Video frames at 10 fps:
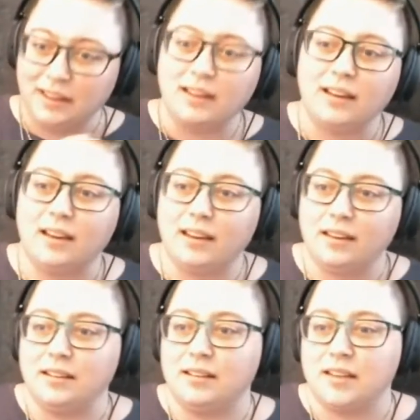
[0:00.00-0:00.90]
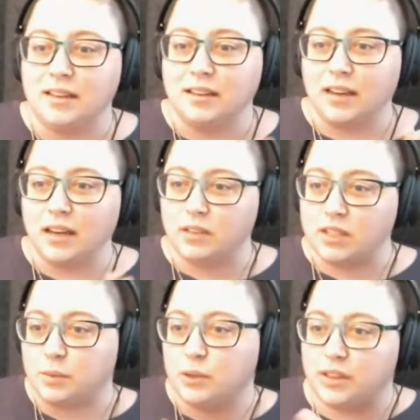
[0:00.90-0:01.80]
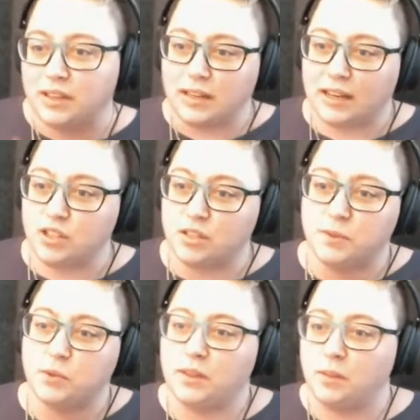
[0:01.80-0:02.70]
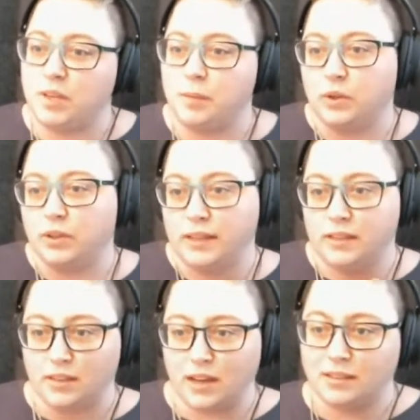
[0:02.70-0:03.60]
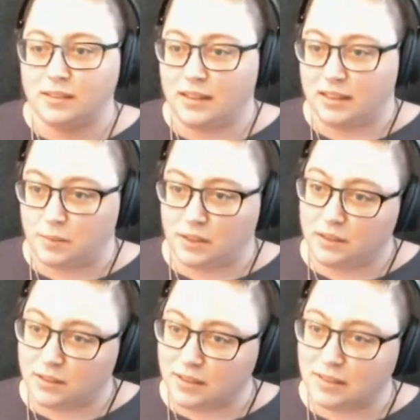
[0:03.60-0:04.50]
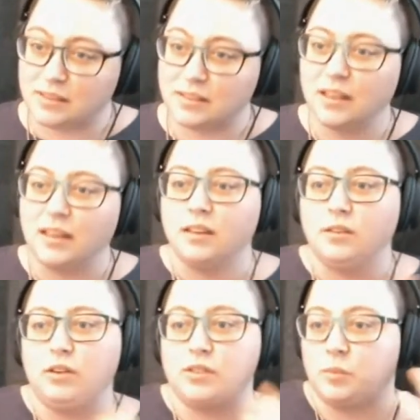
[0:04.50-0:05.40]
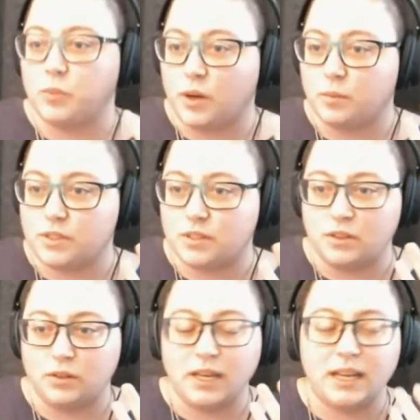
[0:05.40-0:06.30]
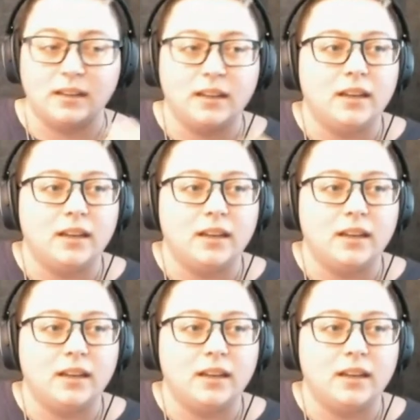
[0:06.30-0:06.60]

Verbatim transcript: And kind of explore the connections between the people and the thoughts and experiences using prompts to do that.